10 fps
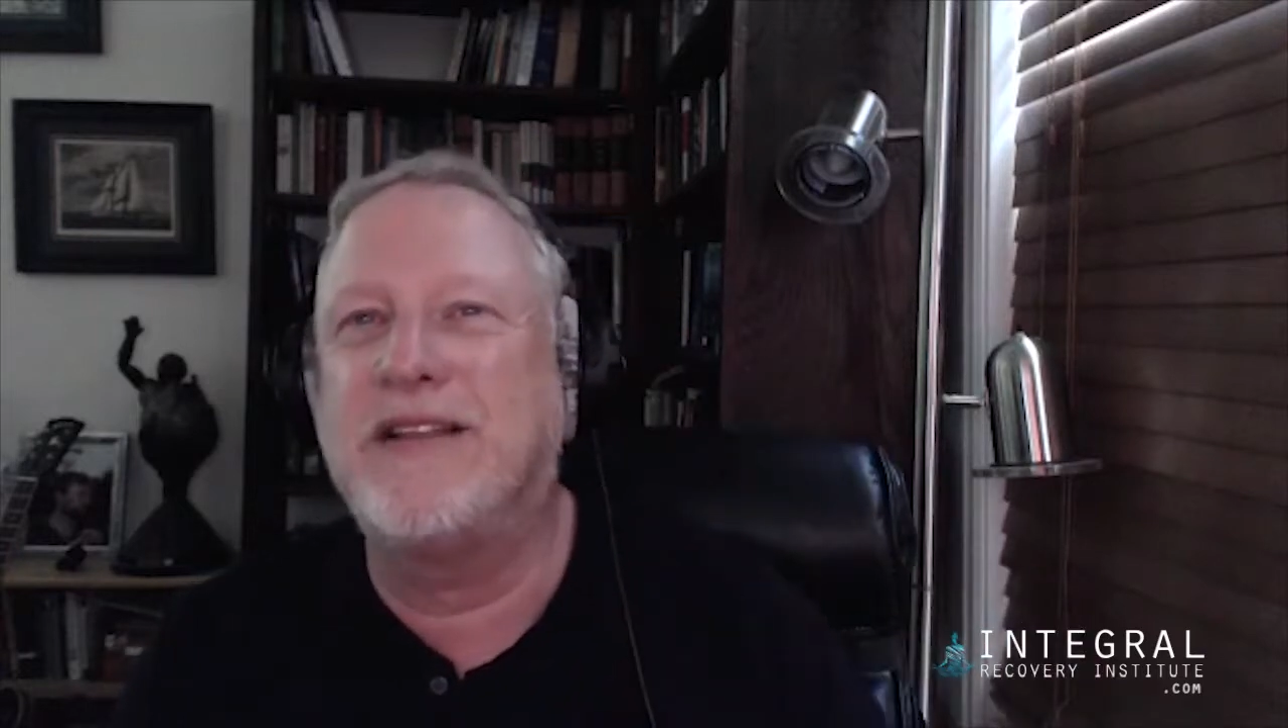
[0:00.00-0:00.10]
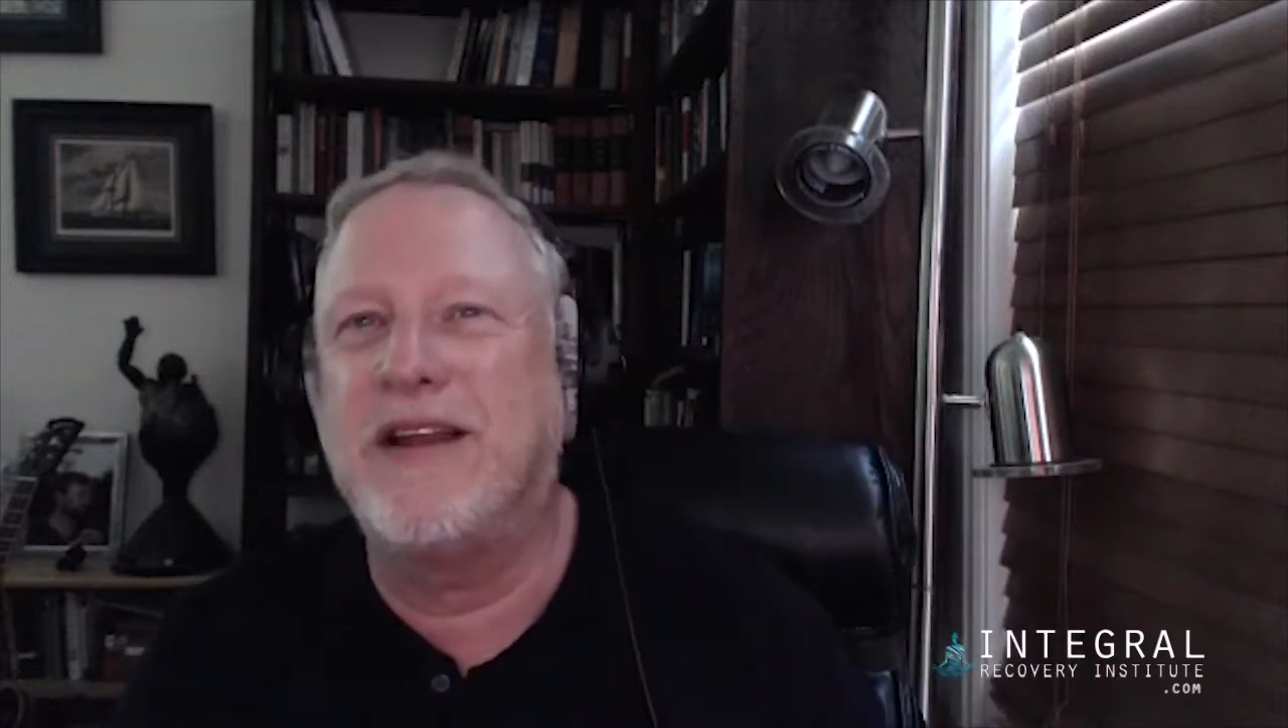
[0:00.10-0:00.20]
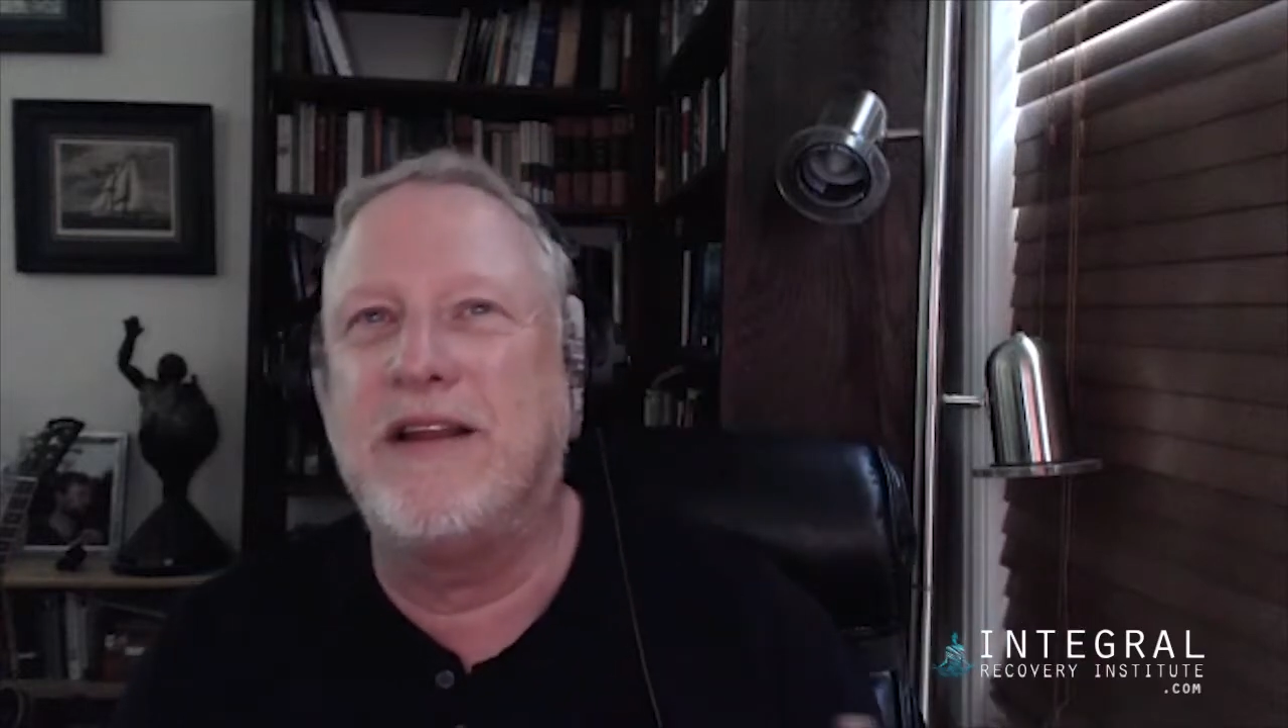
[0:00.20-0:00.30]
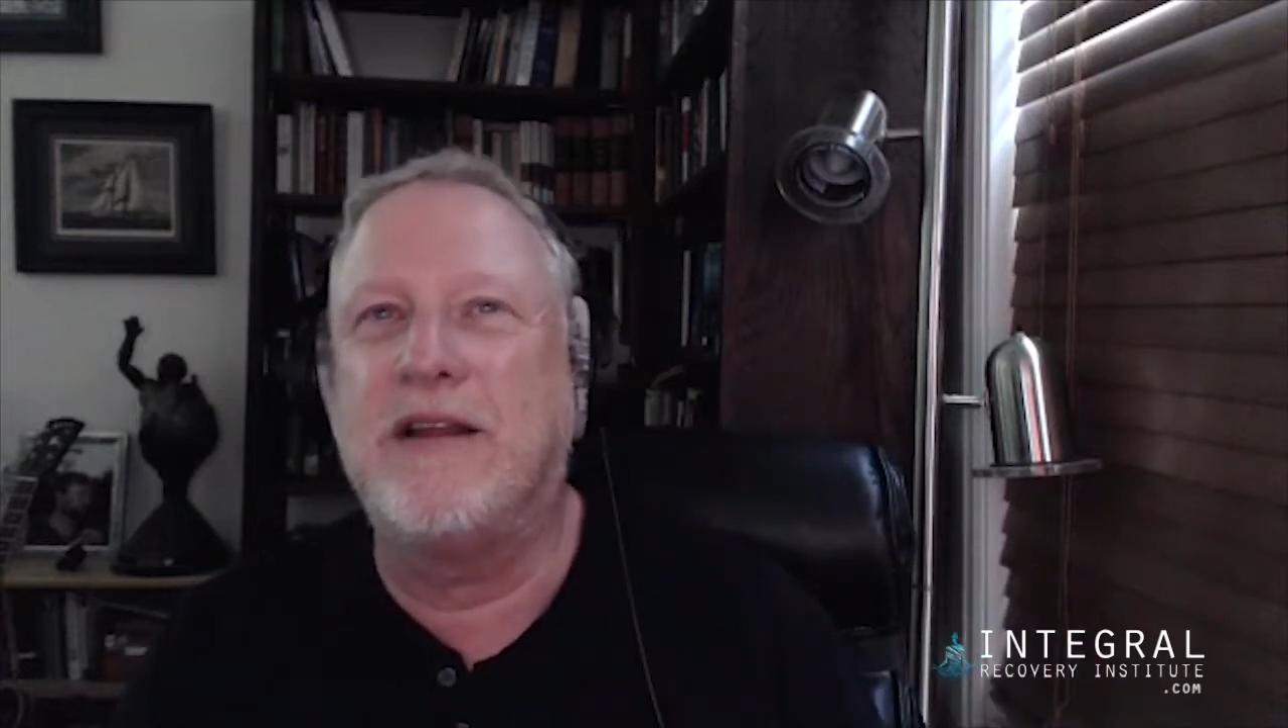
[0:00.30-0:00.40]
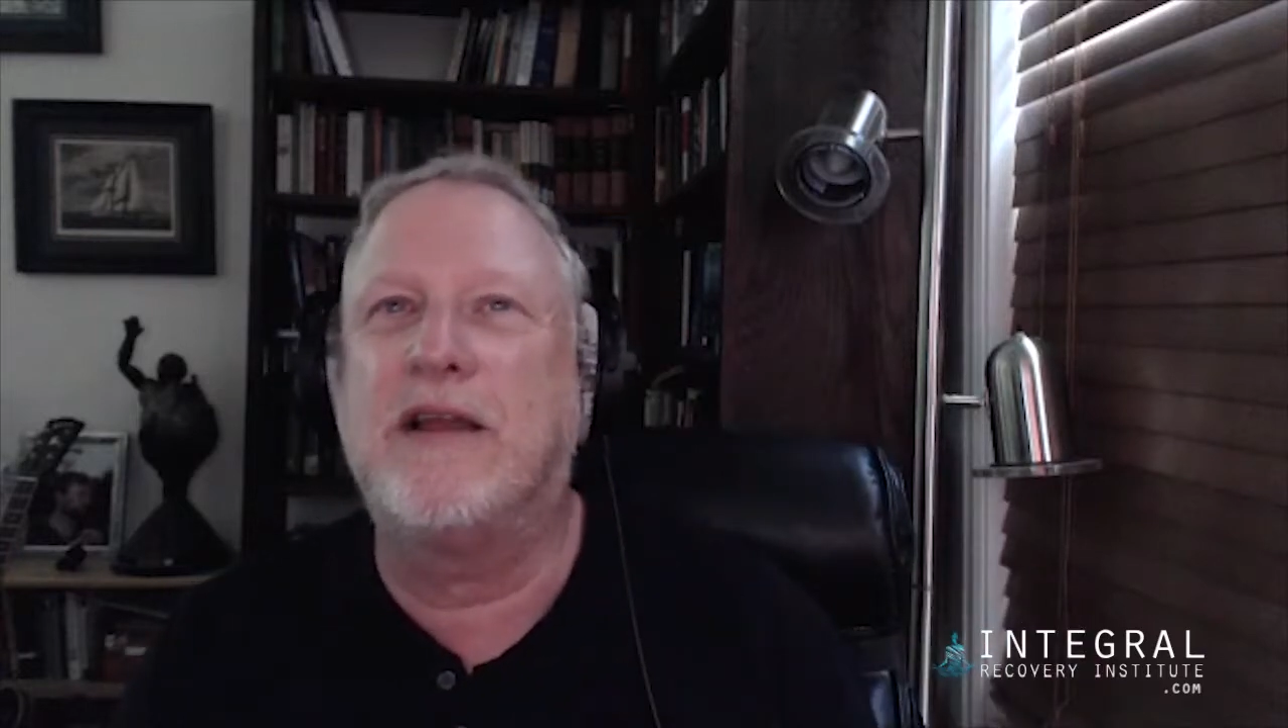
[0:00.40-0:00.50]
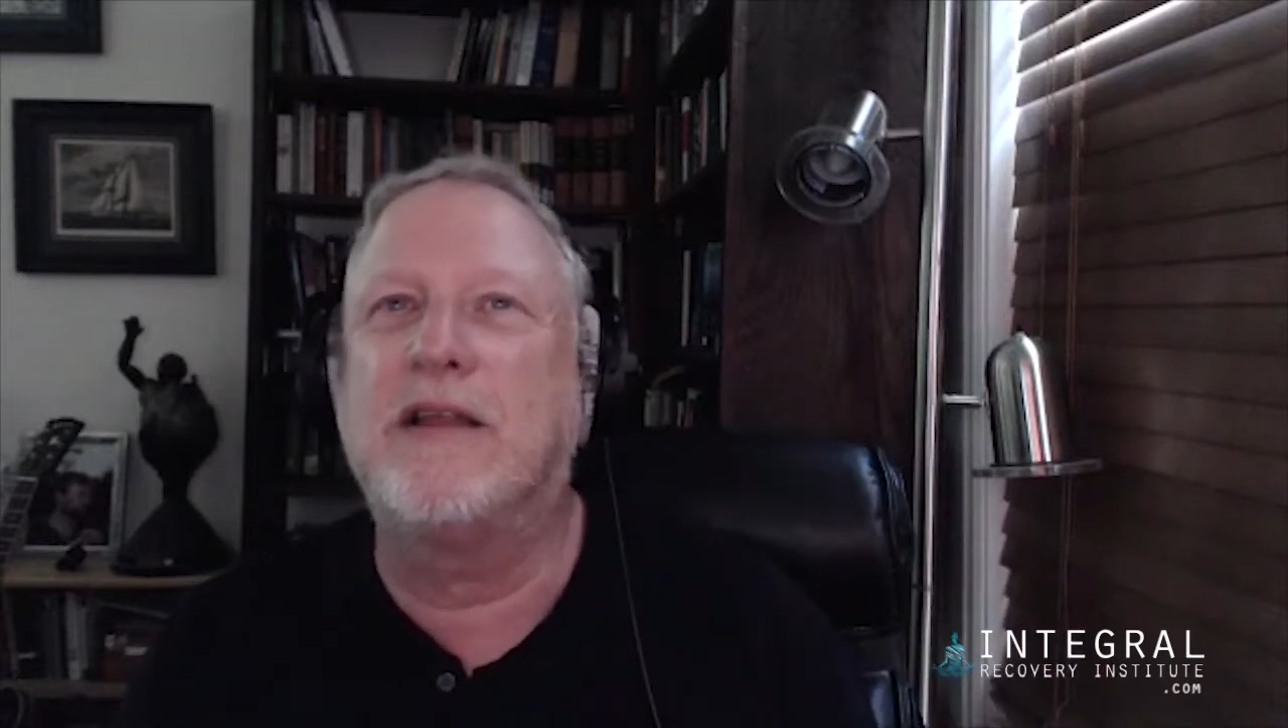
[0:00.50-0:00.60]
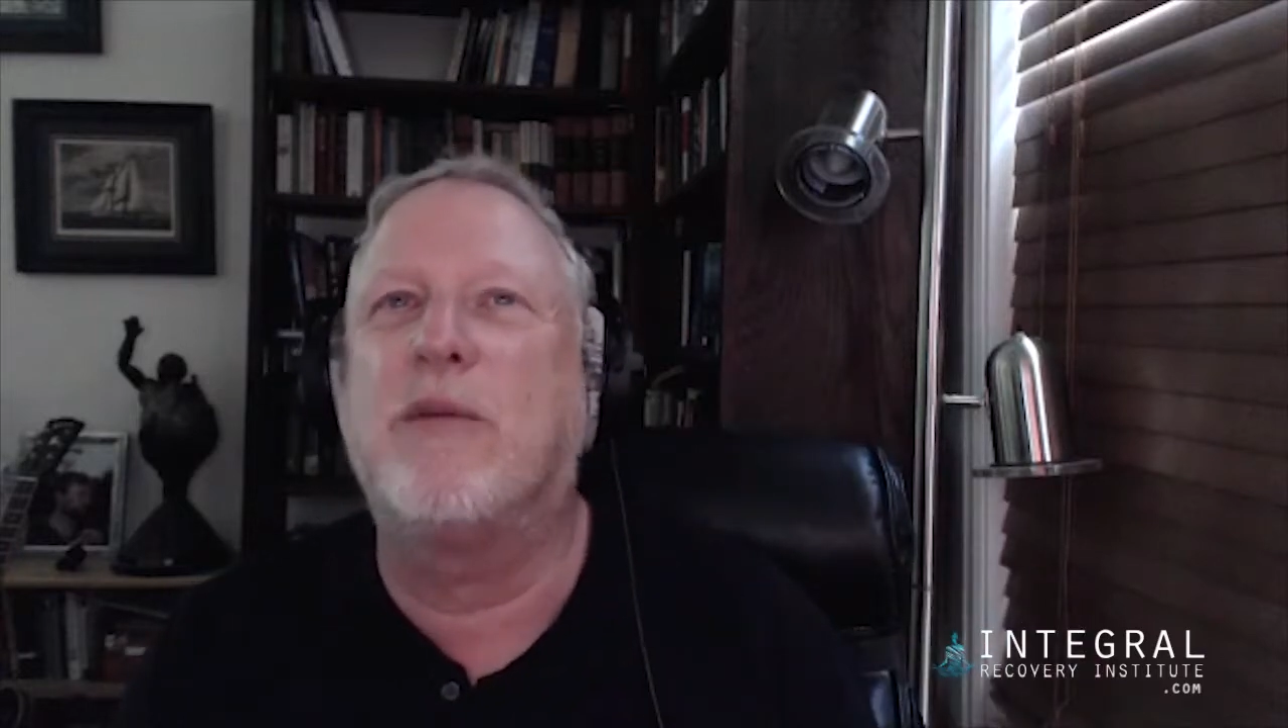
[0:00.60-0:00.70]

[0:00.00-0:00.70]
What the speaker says: they need to get